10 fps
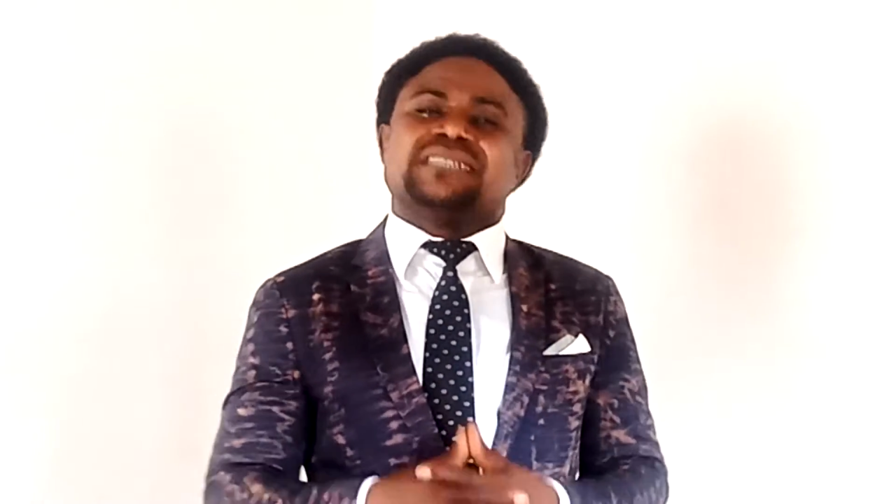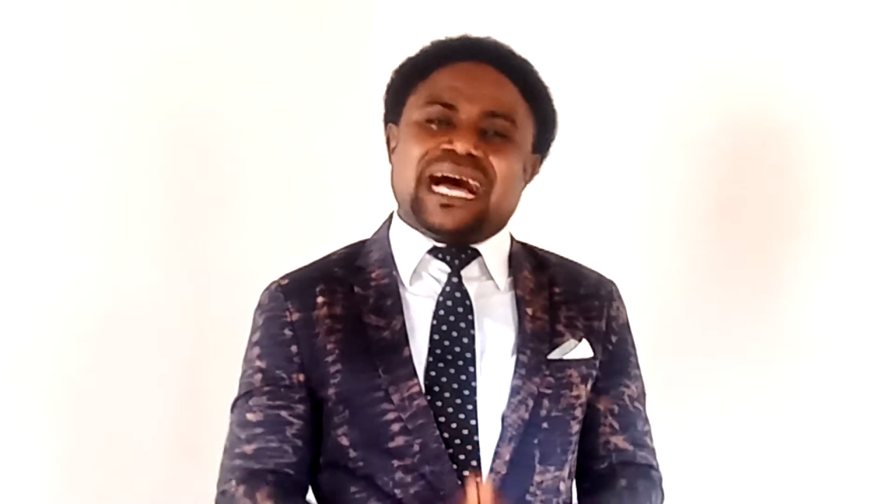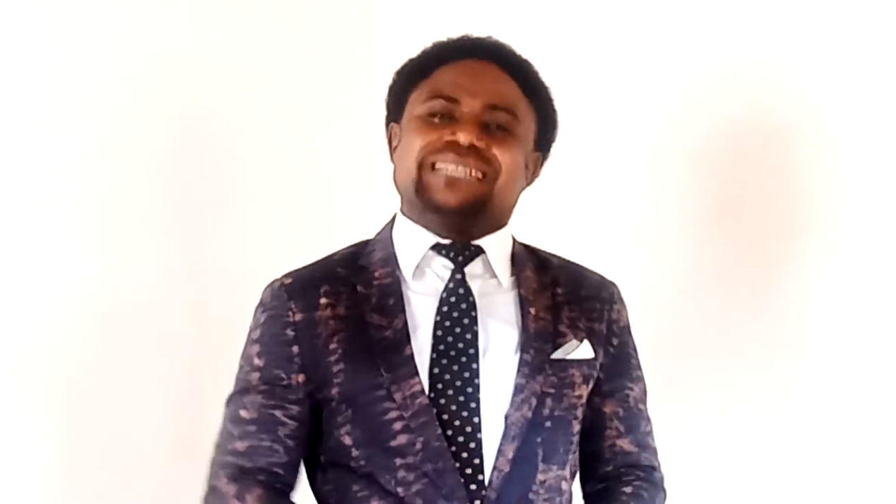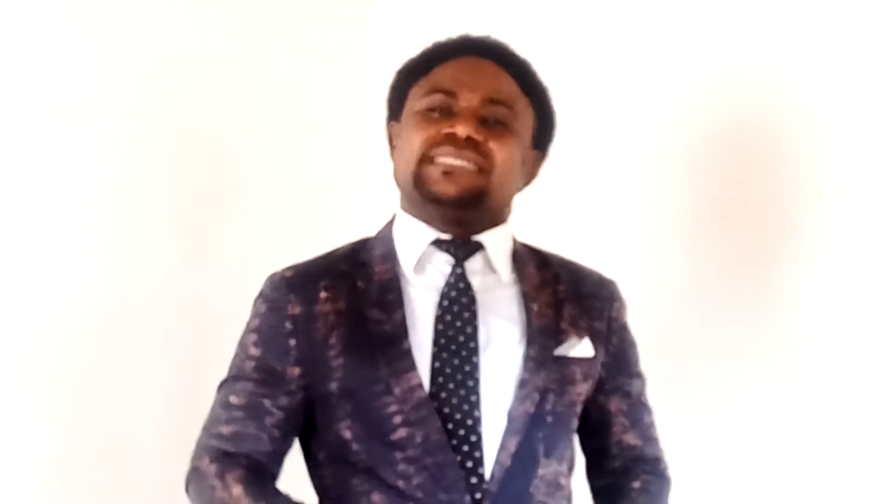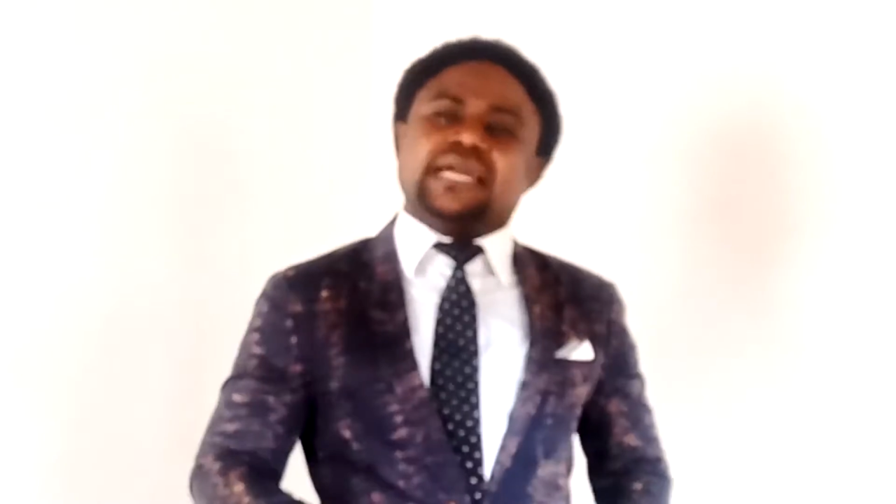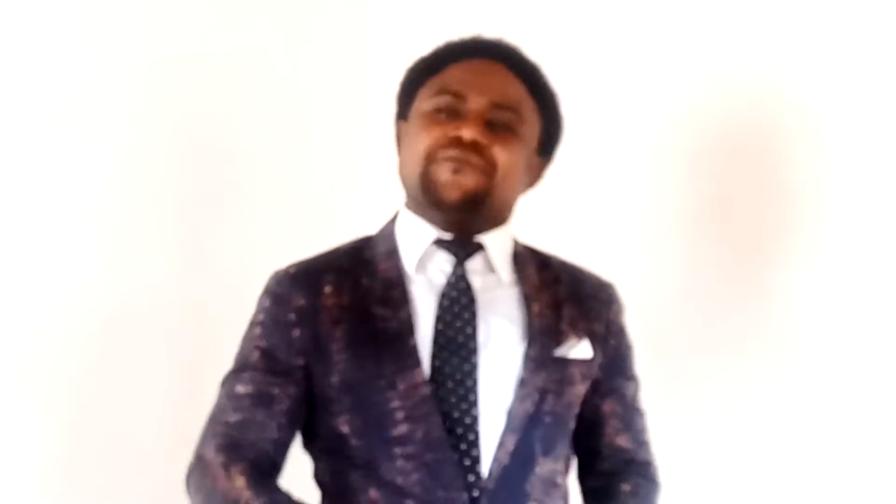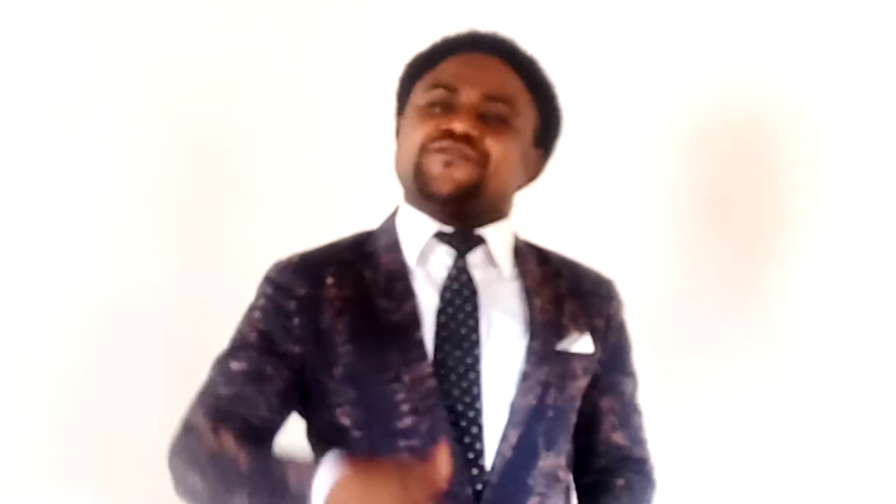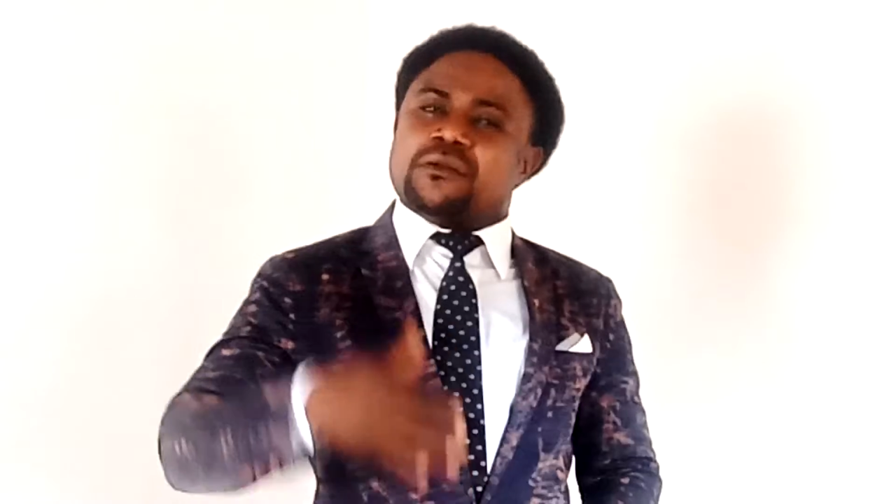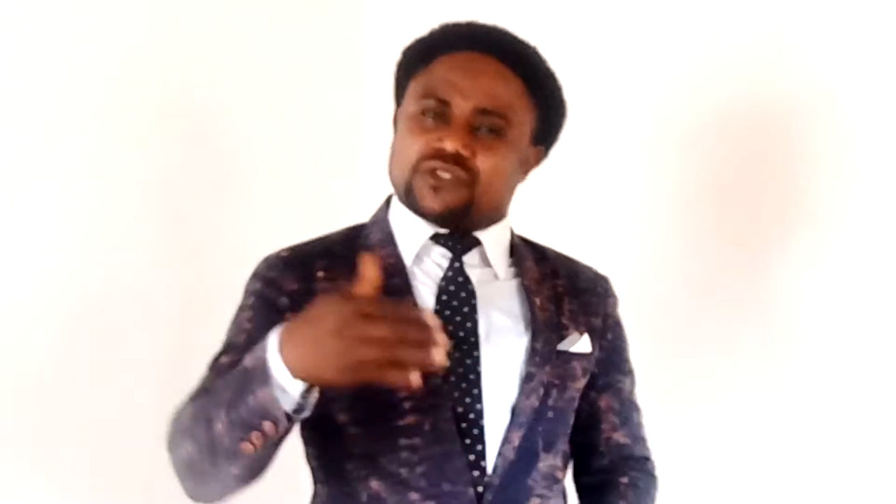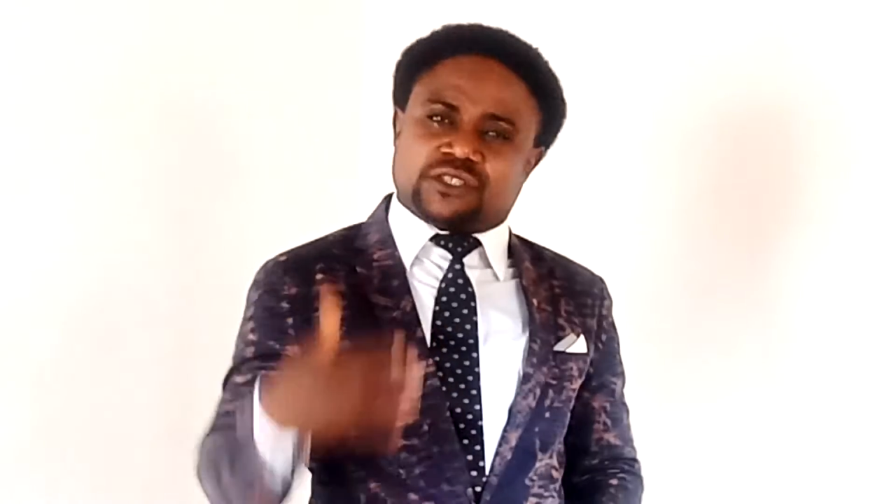And then
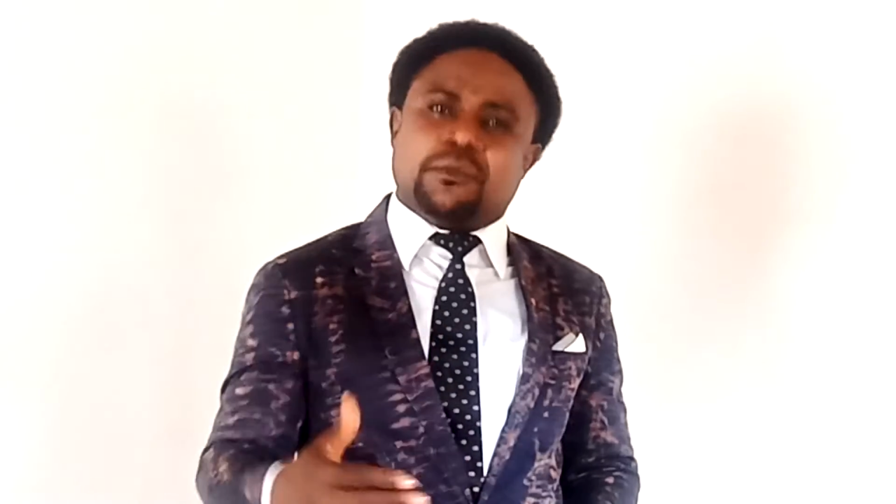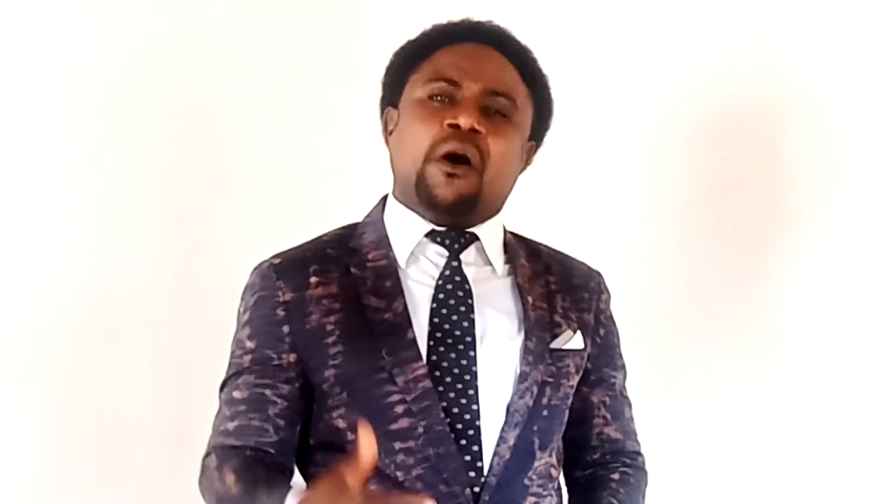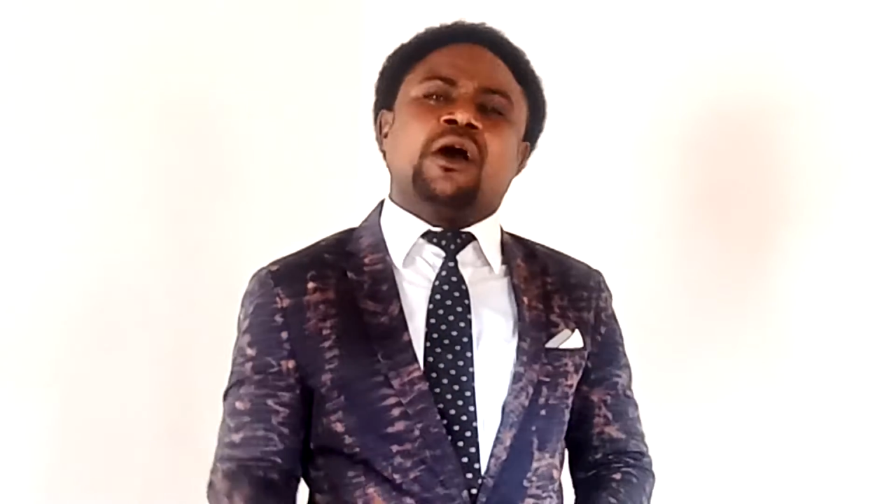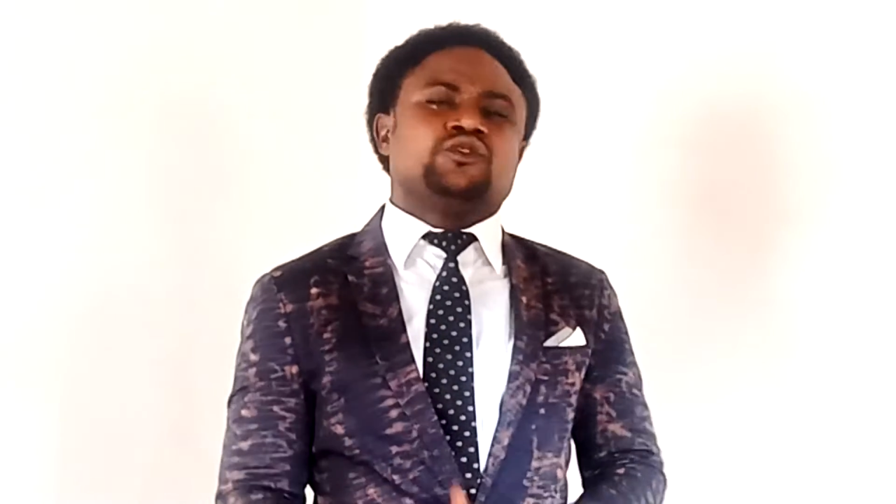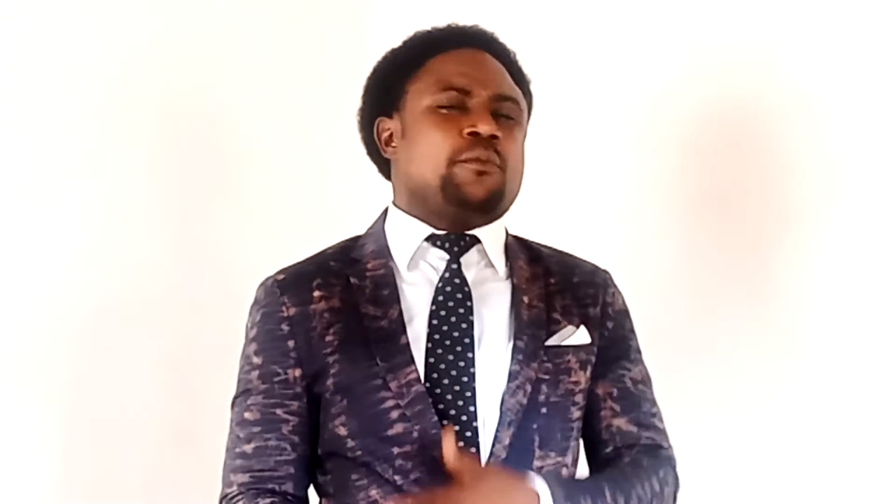from small,